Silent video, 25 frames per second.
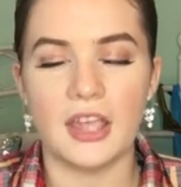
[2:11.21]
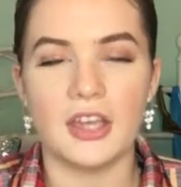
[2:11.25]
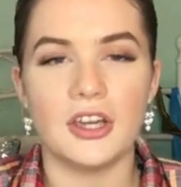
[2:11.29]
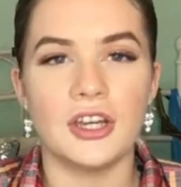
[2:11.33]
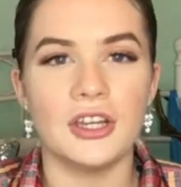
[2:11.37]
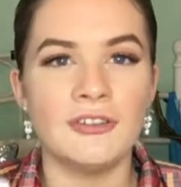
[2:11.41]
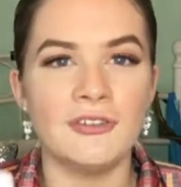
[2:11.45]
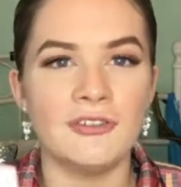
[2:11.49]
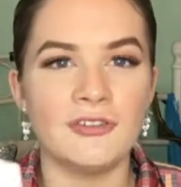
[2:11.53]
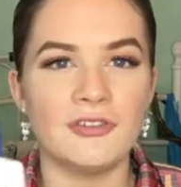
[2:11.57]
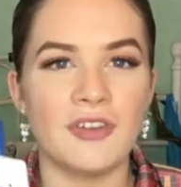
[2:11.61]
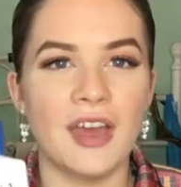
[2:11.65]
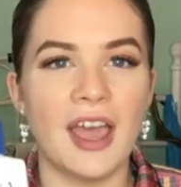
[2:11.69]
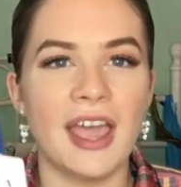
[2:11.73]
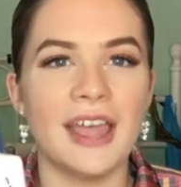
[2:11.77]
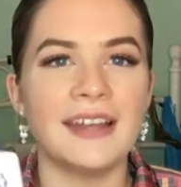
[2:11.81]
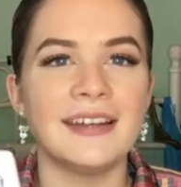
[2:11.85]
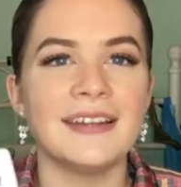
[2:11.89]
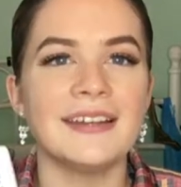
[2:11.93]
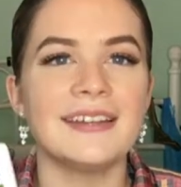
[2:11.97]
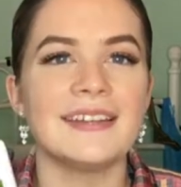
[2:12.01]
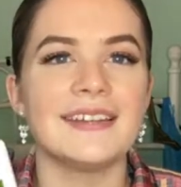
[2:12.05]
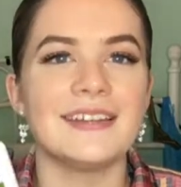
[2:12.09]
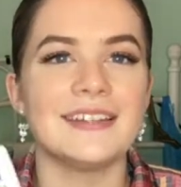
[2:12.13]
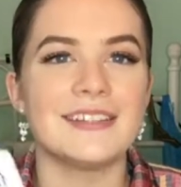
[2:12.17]
I couldn't
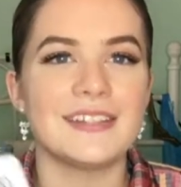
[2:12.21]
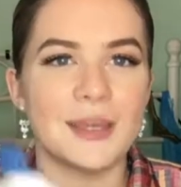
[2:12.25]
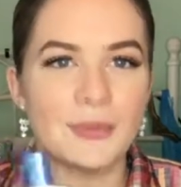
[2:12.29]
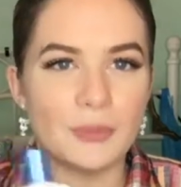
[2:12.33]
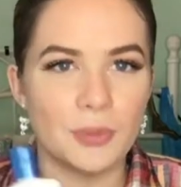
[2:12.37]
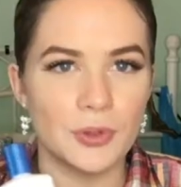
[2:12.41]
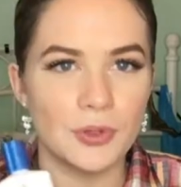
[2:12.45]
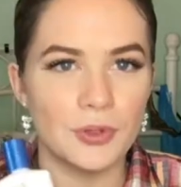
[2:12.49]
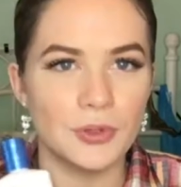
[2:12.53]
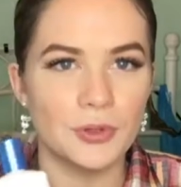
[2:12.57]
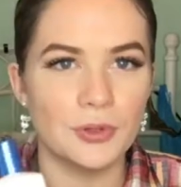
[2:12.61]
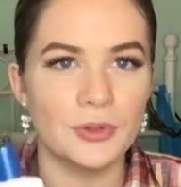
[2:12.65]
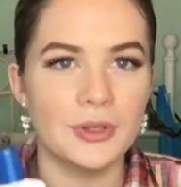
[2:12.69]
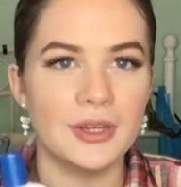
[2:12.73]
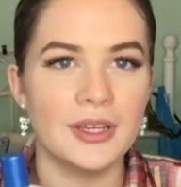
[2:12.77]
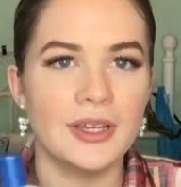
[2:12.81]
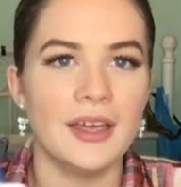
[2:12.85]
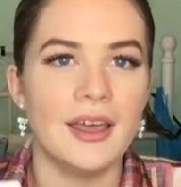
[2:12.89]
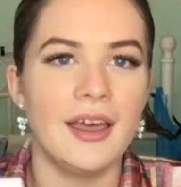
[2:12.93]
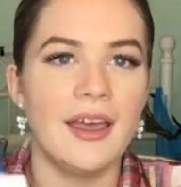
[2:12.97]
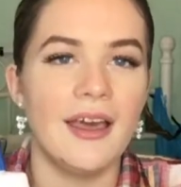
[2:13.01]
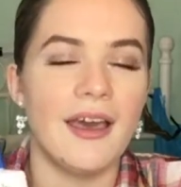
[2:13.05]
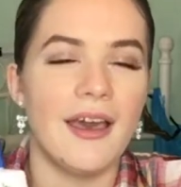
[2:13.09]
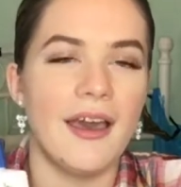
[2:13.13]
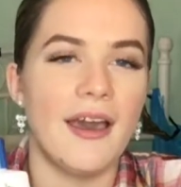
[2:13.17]
find the shampoo,
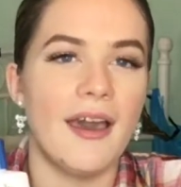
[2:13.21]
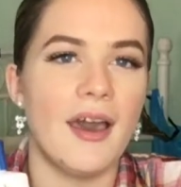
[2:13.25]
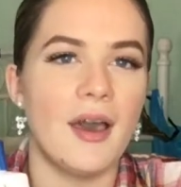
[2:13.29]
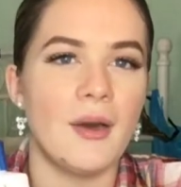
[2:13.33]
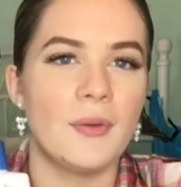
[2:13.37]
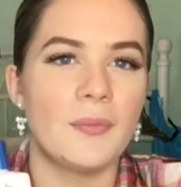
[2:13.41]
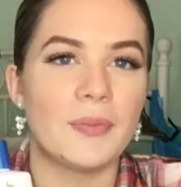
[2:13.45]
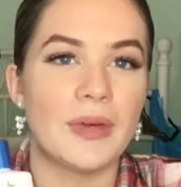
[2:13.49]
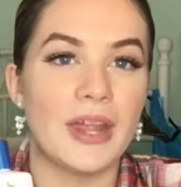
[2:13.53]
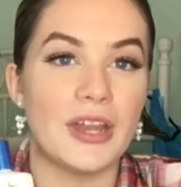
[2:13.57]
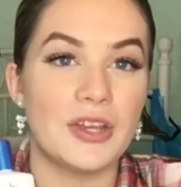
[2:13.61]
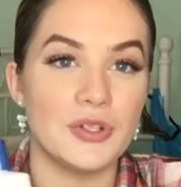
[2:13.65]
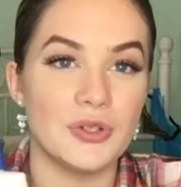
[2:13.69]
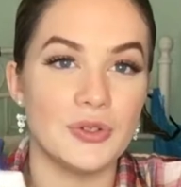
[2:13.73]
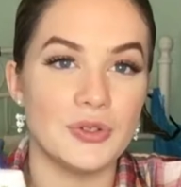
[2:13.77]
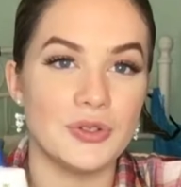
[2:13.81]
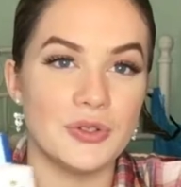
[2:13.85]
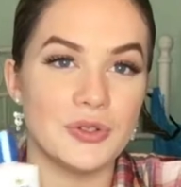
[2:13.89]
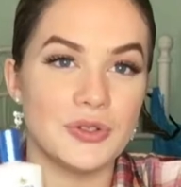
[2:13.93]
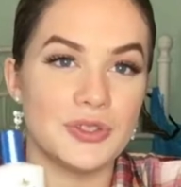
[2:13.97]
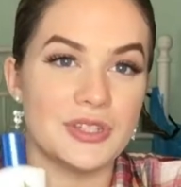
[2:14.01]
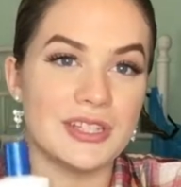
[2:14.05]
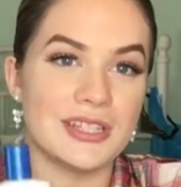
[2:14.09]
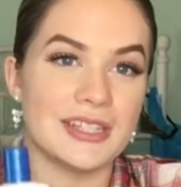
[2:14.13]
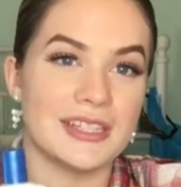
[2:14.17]
but I do
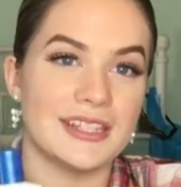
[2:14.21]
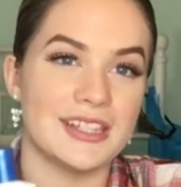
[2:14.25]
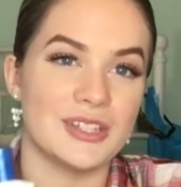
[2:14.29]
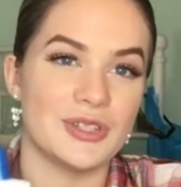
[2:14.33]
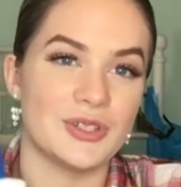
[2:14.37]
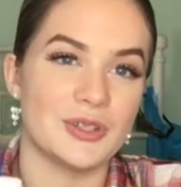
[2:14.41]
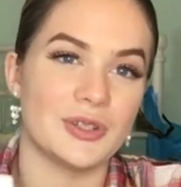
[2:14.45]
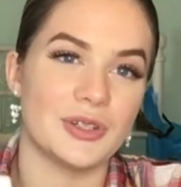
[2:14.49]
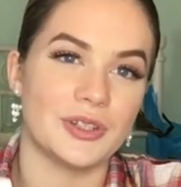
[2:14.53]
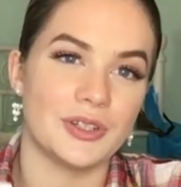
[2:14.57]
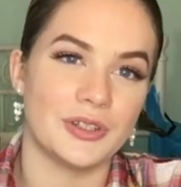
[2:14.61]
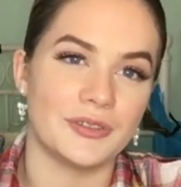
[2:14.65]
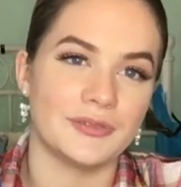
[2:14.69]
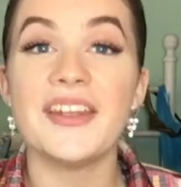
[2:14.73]
use the conditioner.